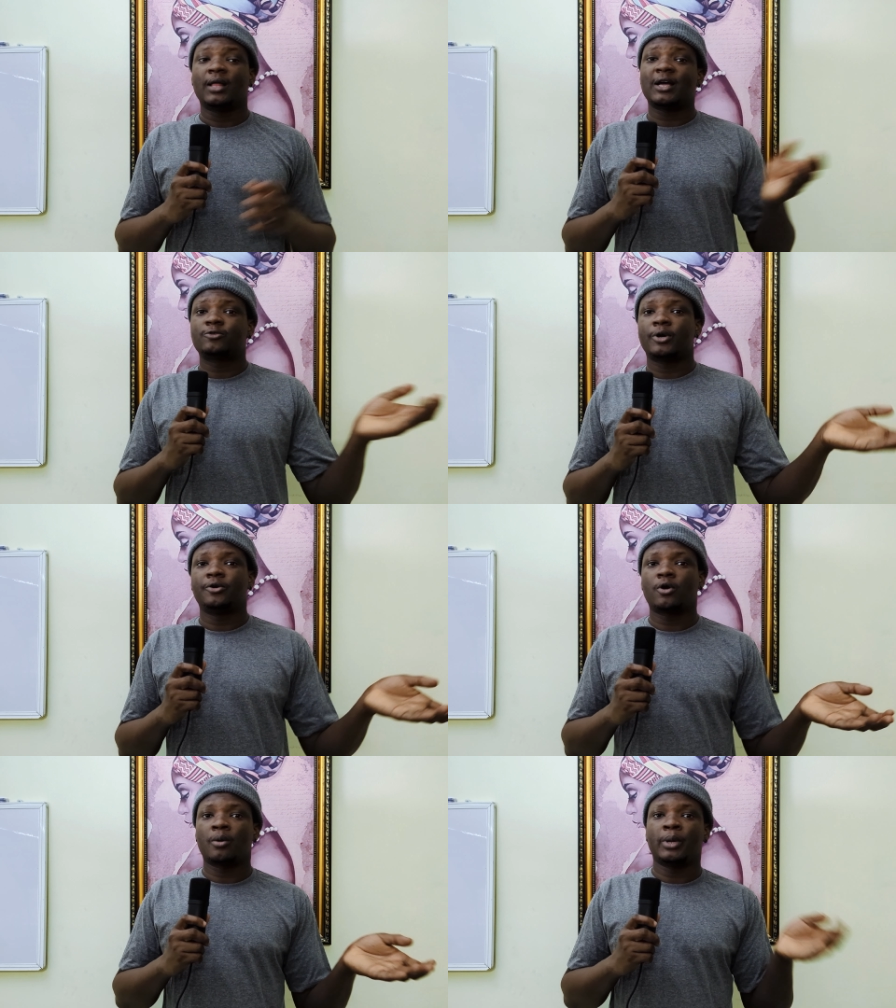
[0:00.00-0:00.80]
And that's where
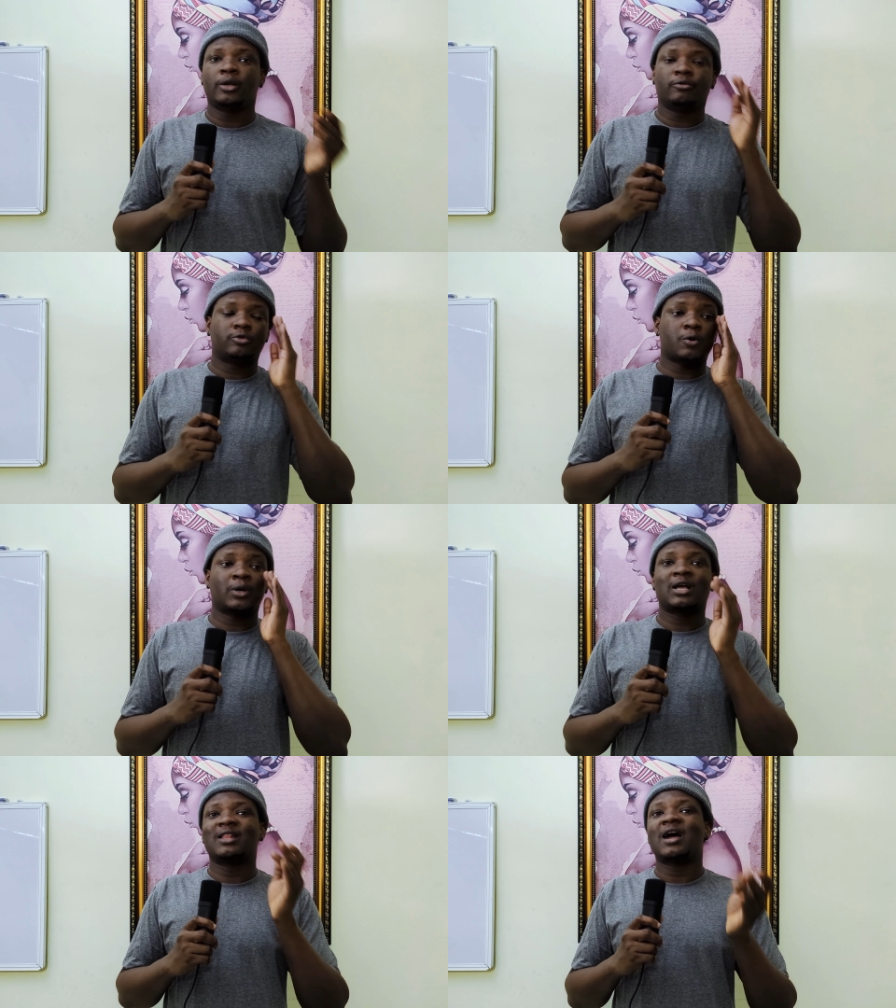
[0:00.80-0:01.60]
you come in.
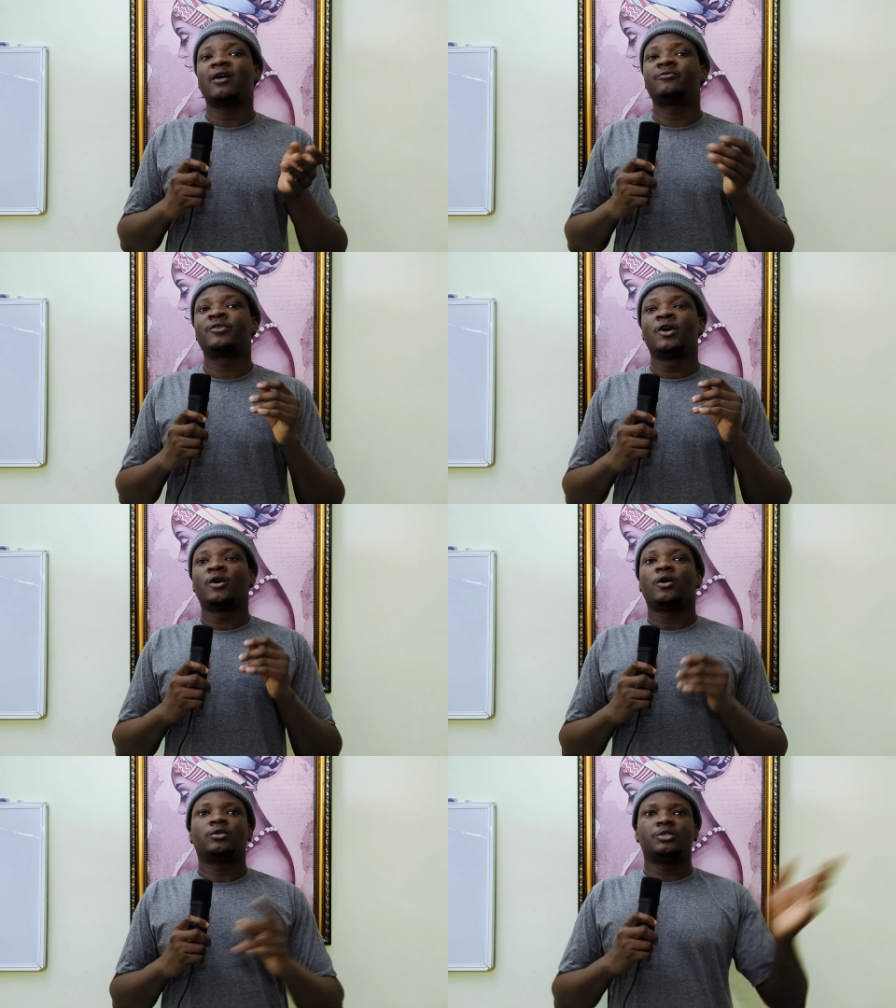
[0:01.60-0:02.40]
Someone can have
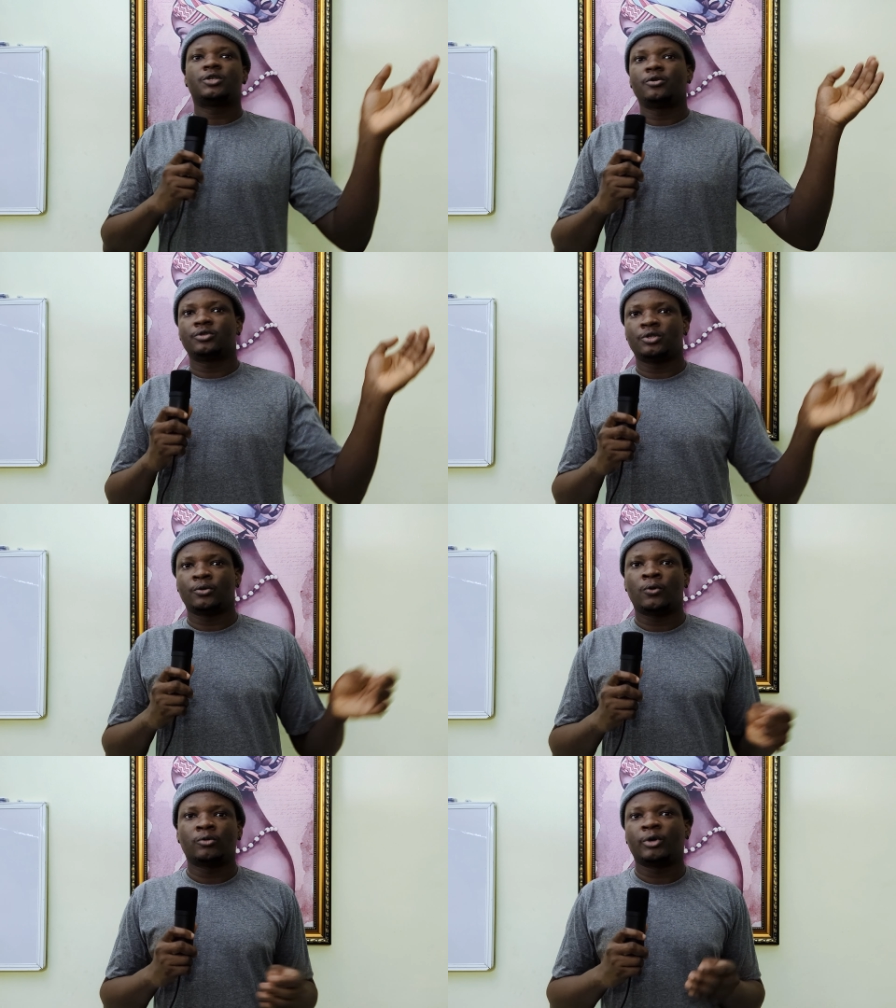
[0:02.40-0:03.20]
all the skills in
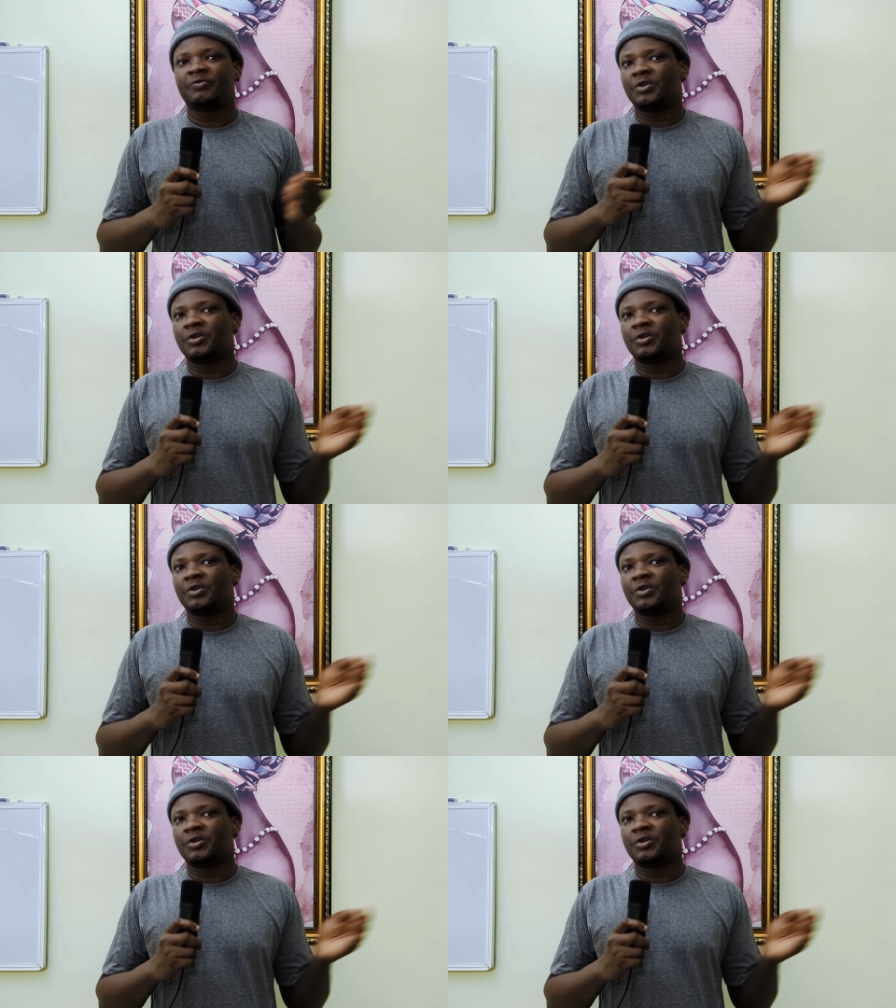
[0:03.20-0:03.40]
the world,